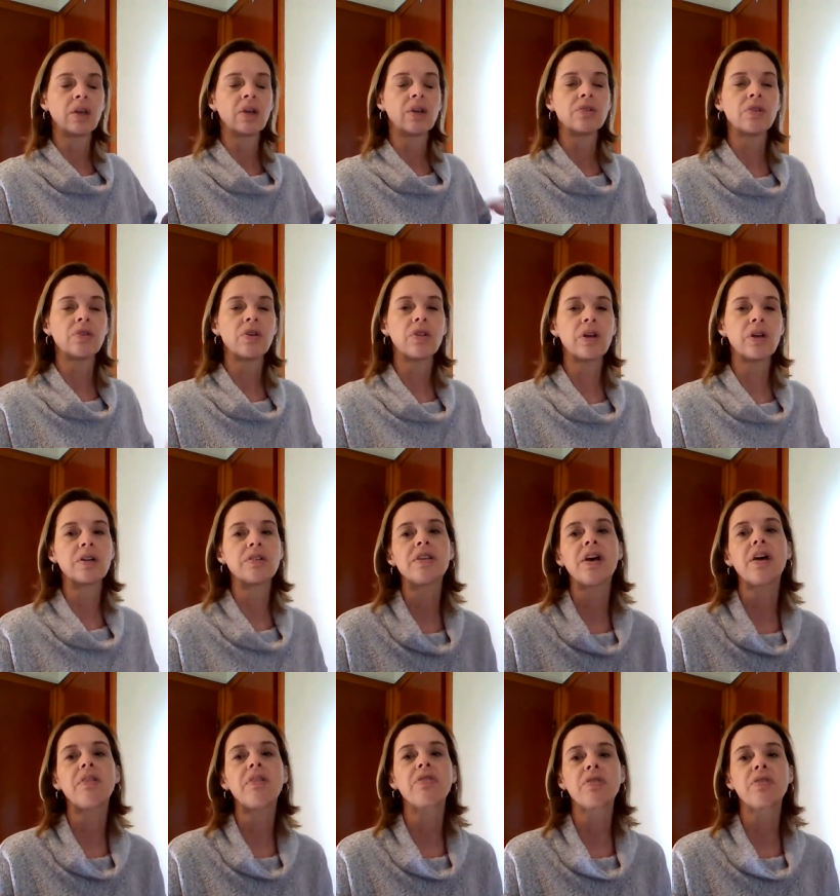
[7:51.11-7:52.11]
So there are
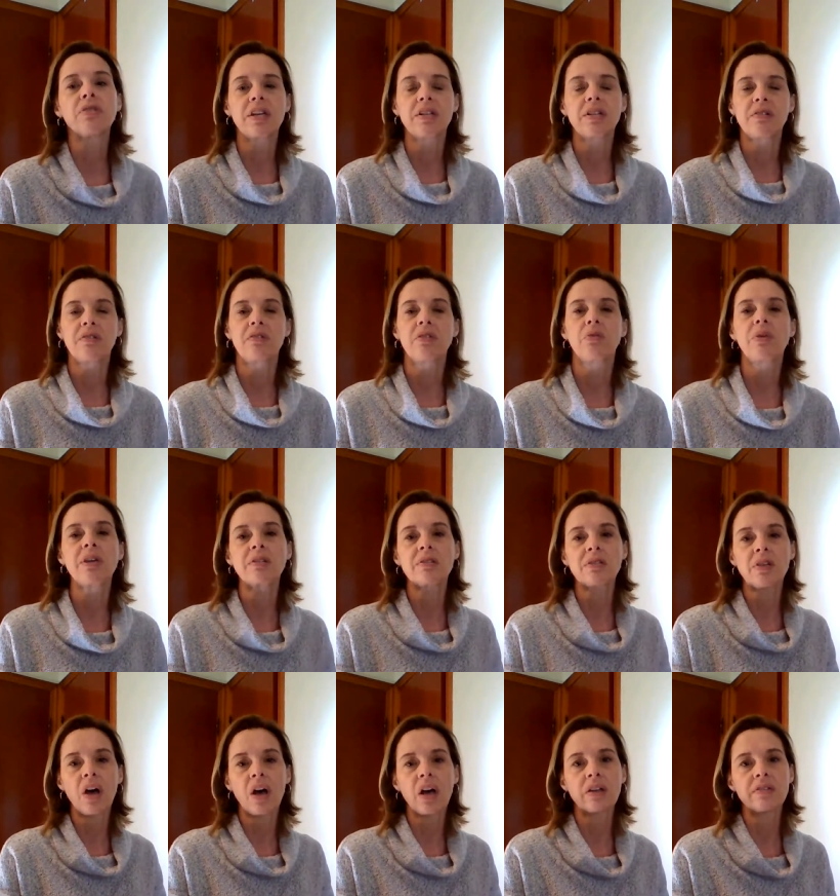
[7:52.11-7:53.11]
several days of the week
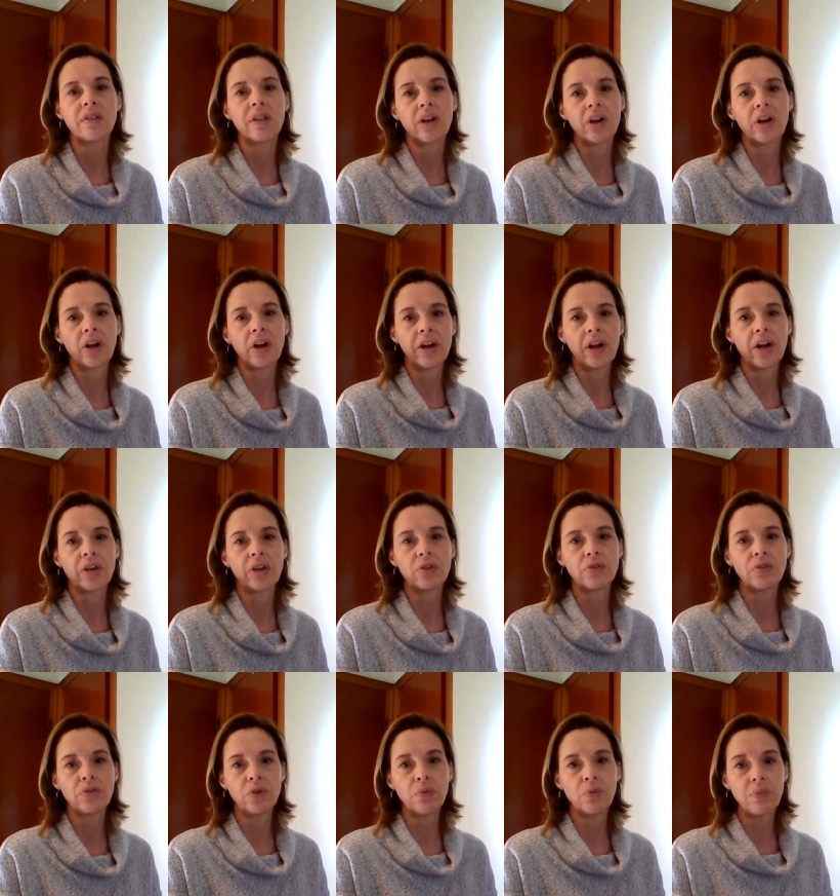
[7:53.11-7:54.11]
songs that are in our
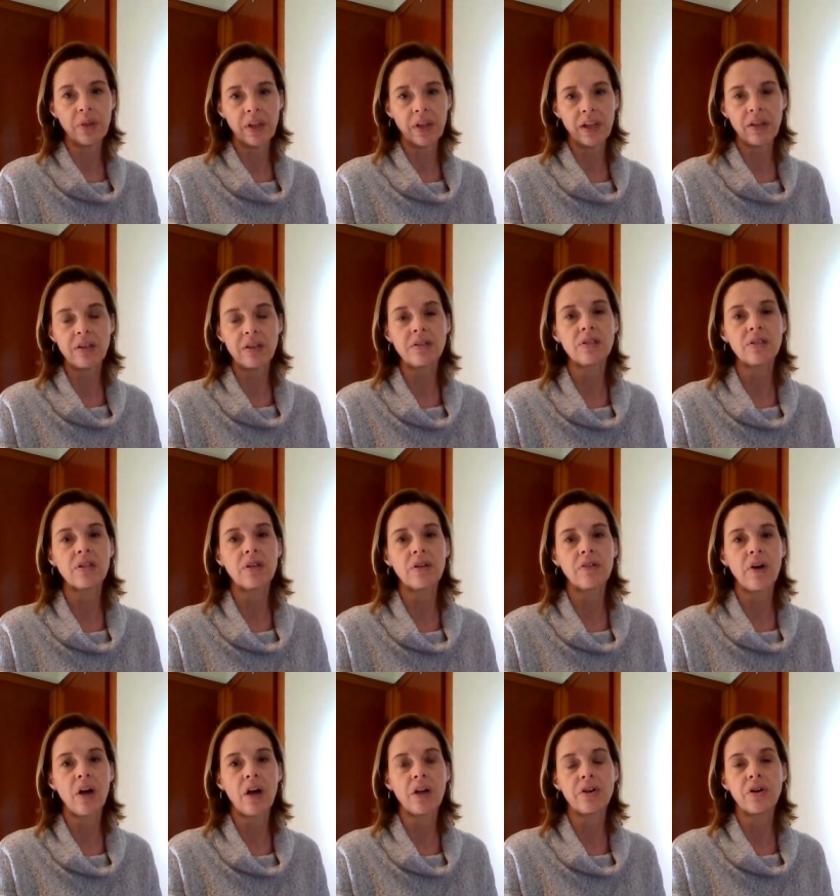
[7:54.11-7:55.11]
YouTube playlist
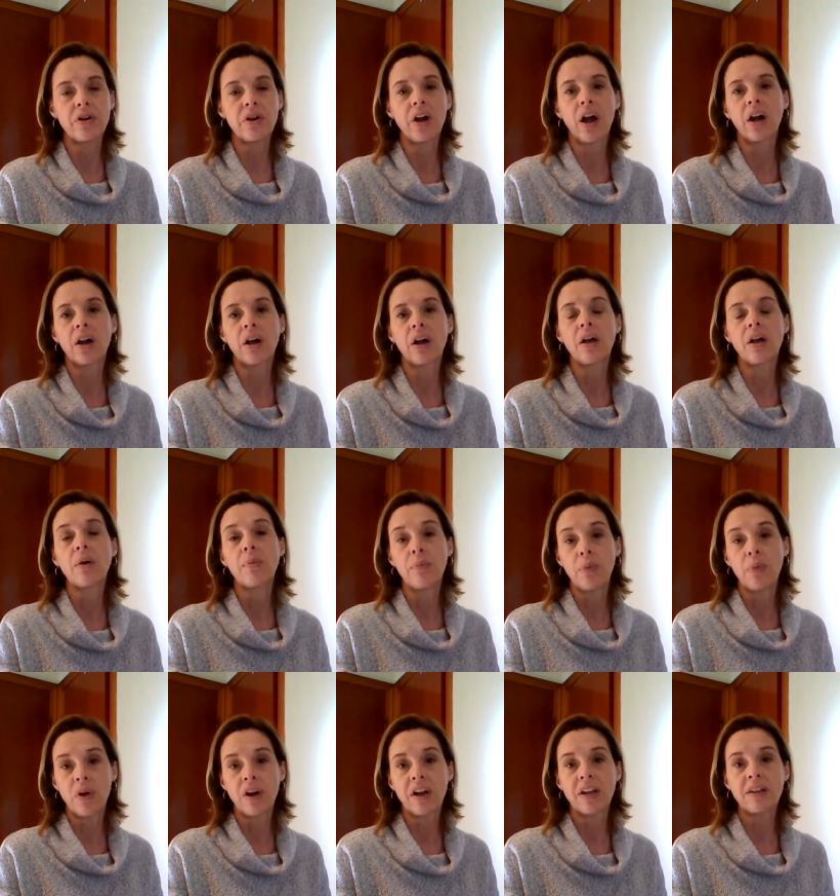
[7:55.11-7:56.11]
under our
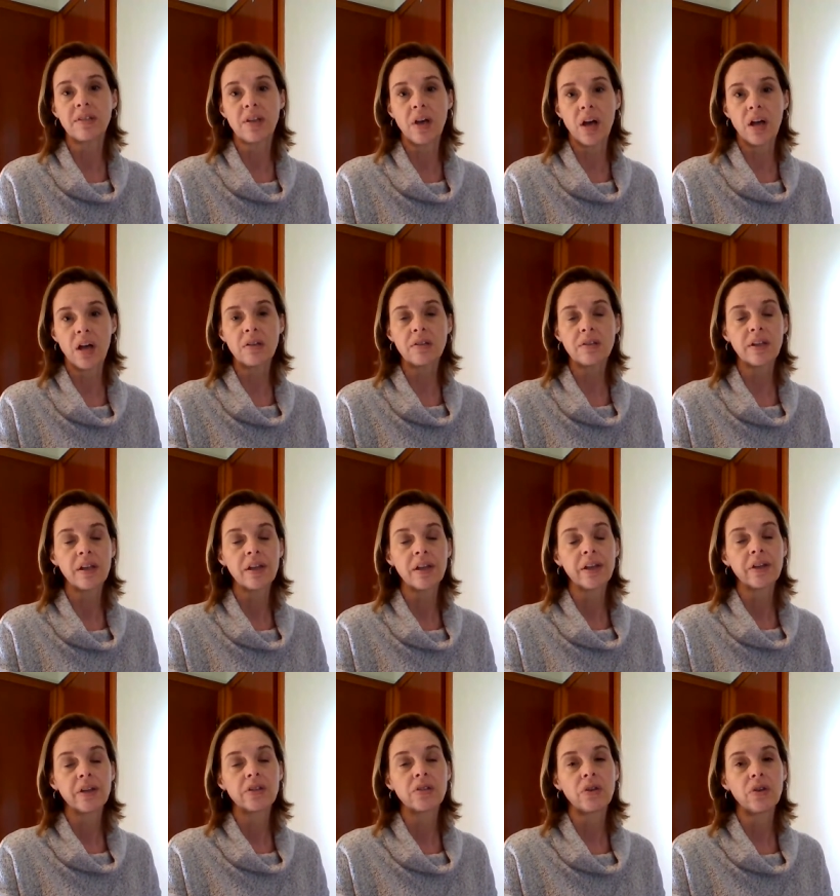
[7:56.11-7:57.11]
morning songs.
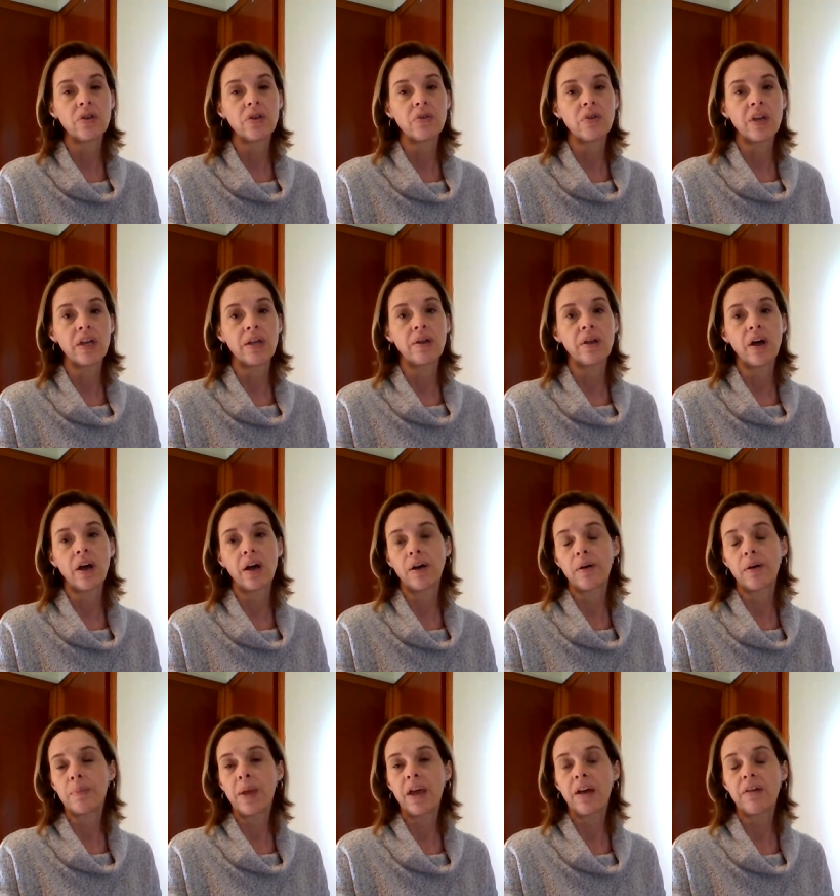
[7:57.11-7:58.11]
So you can
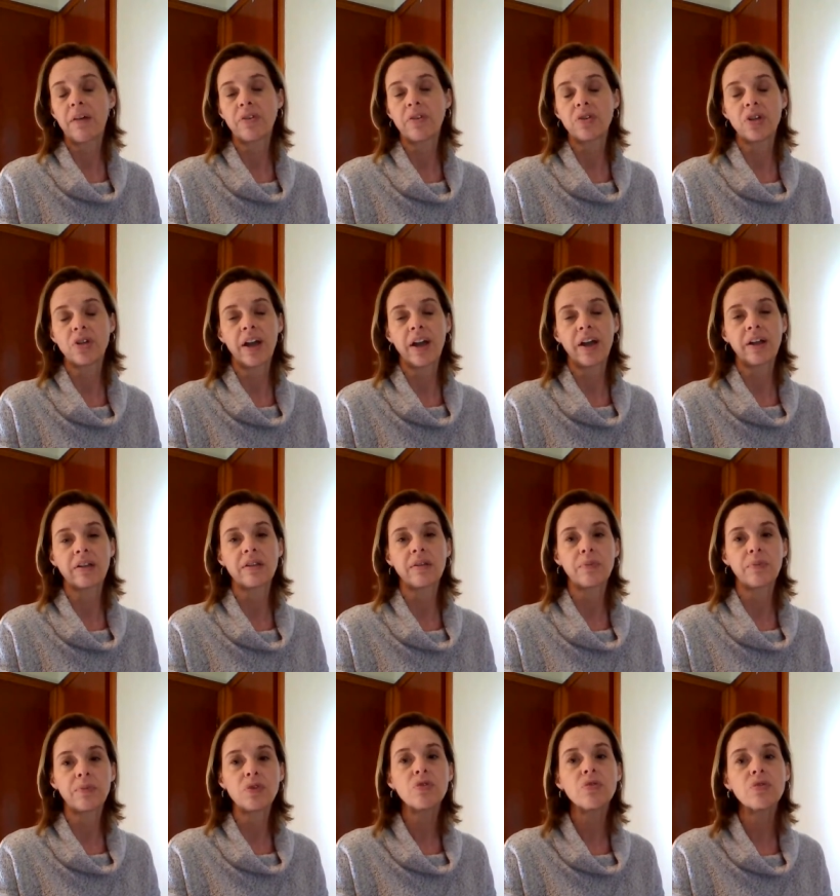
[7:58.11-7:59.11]
have your child
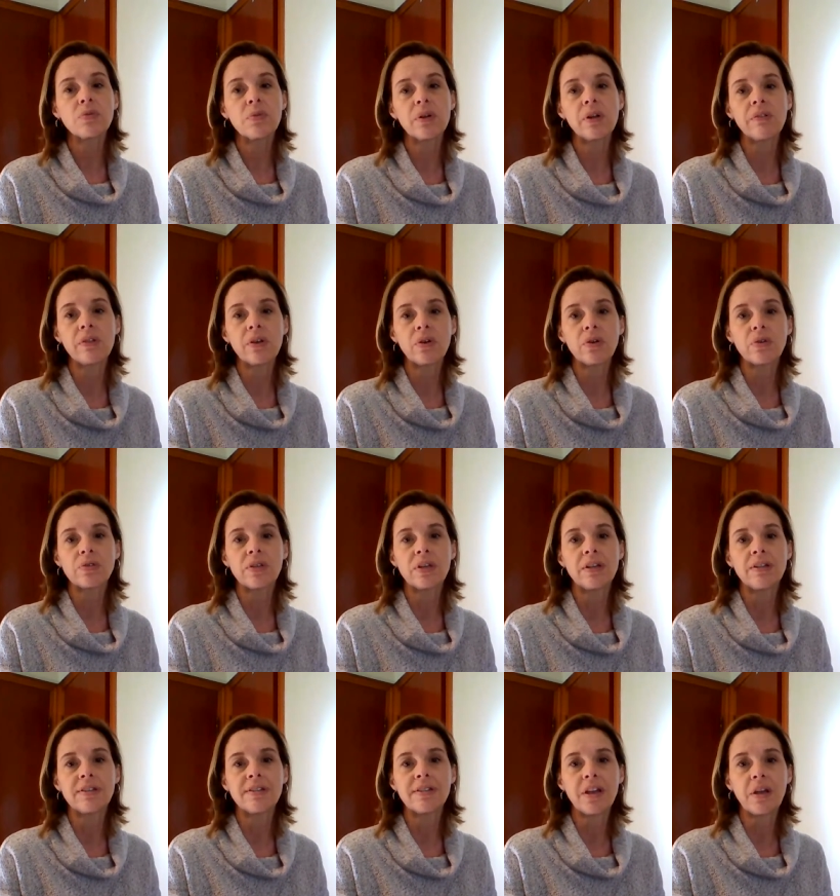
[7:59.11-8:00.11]
choose one of those
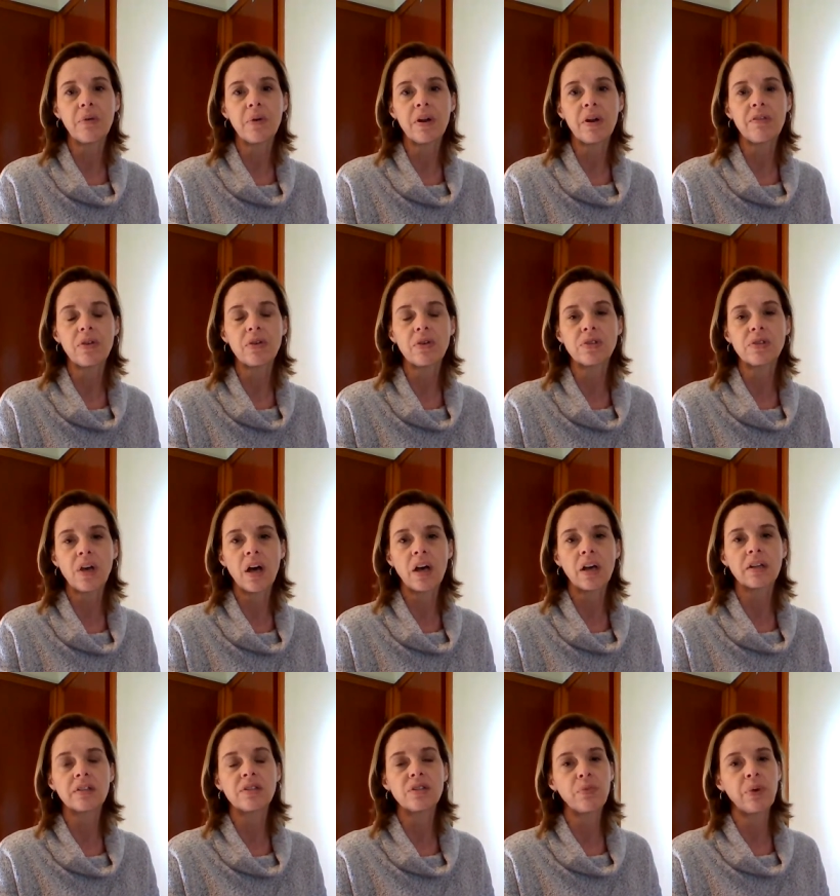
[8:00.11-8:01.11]
and sing one of those
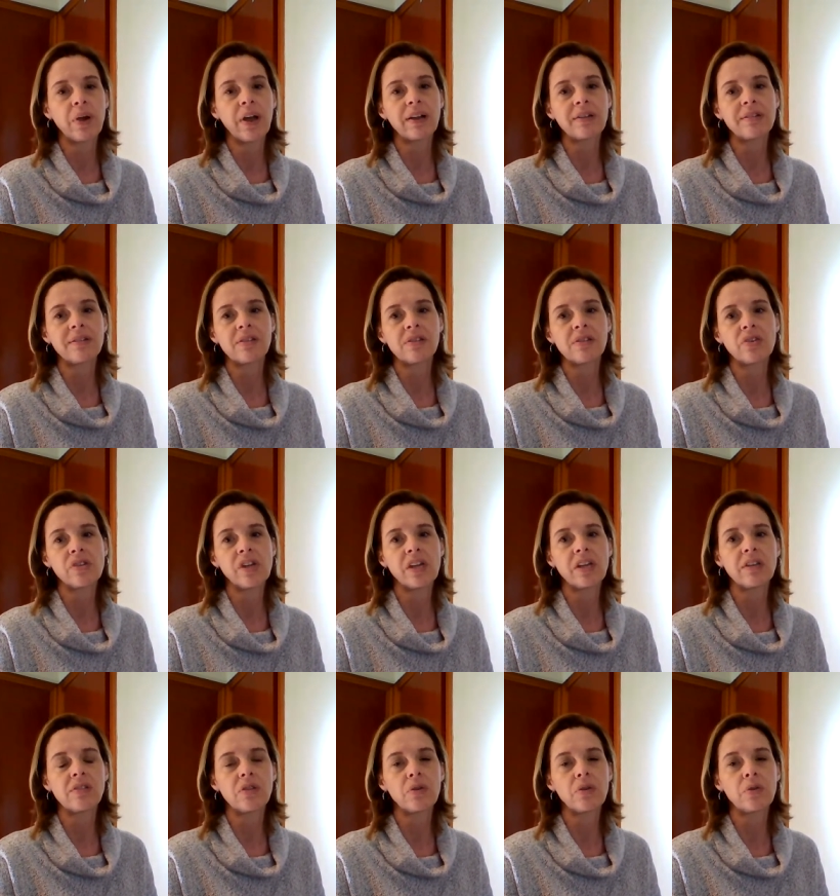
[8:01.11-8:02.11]
songs to practice their
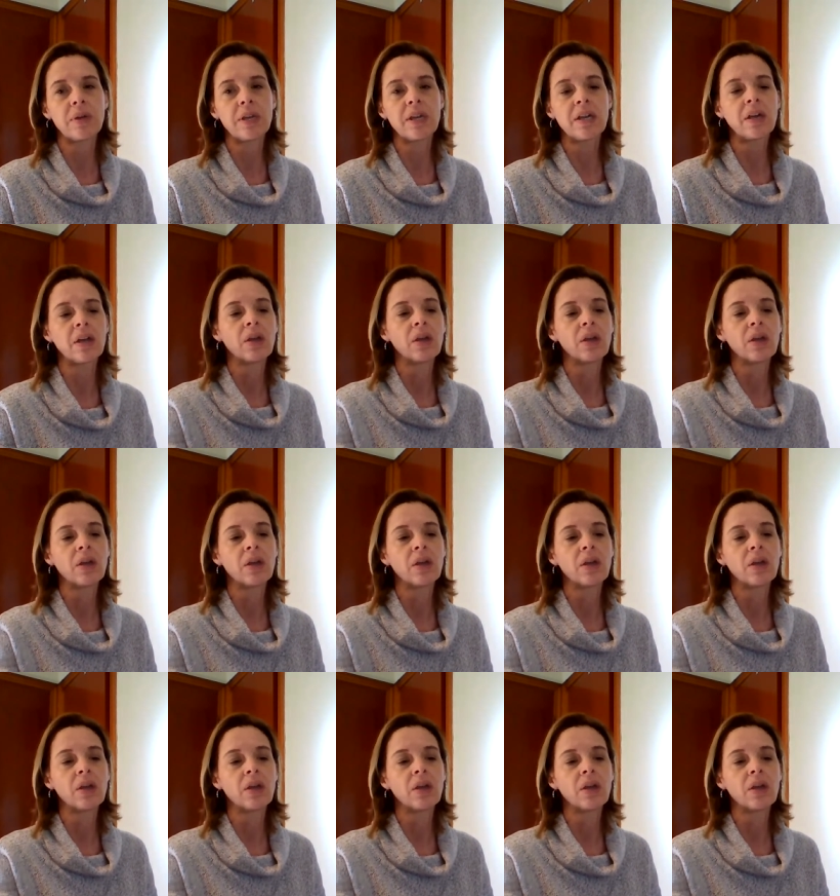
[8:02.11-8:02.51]
days of the week.